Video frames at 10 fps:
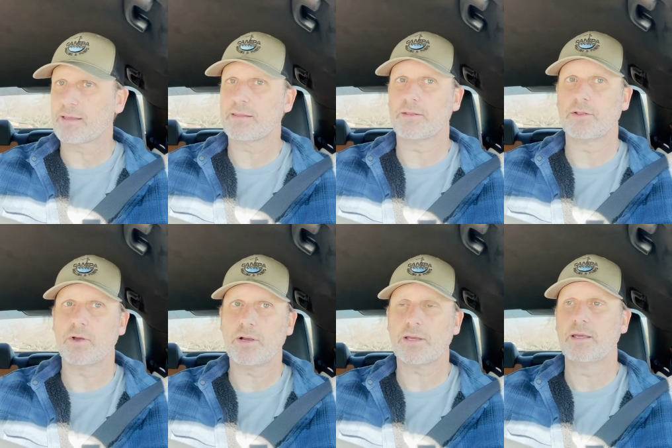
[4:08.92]
the
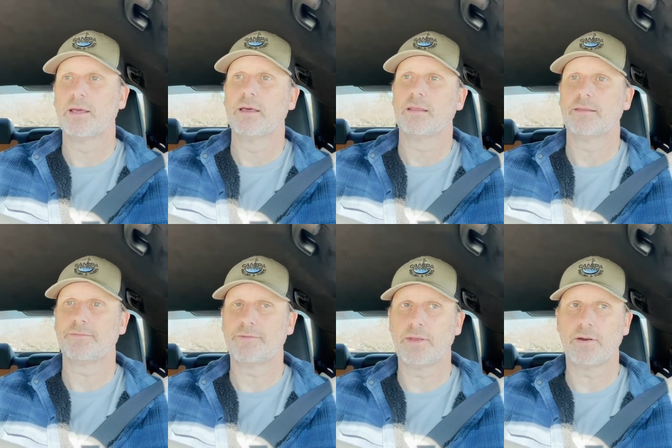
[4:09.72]
look, the
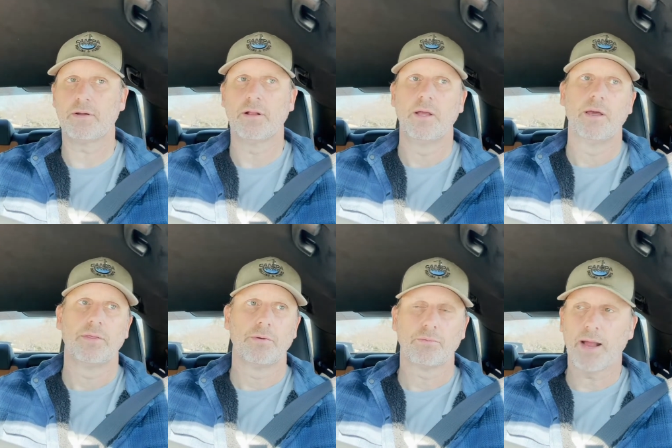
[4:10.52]
feel,
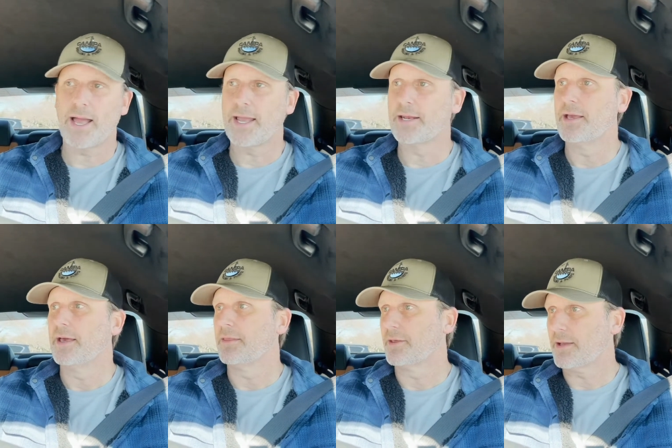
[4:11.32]
the ride,
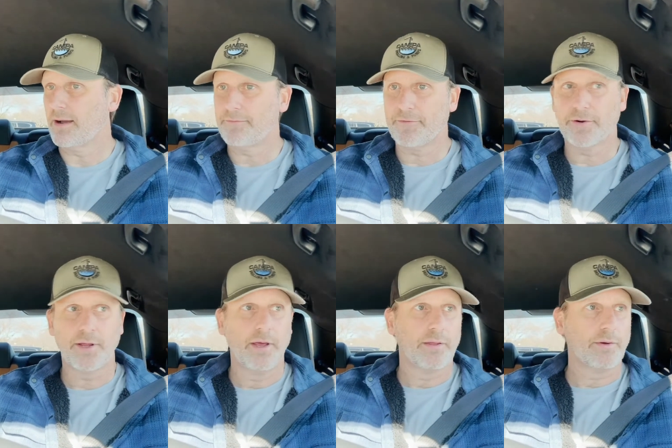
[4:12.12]
the comfort,
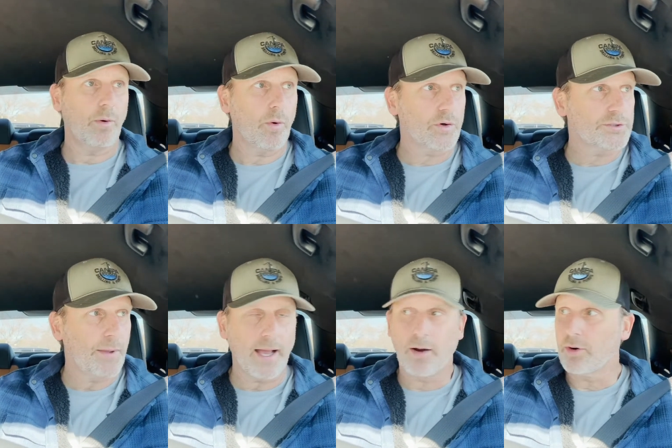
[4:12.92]
the
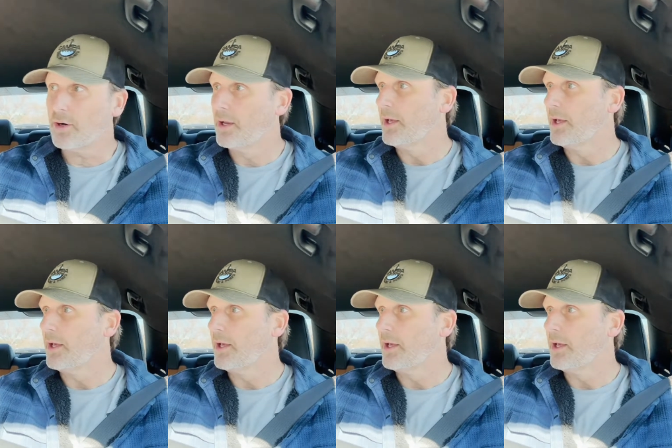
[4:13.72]
horsepower.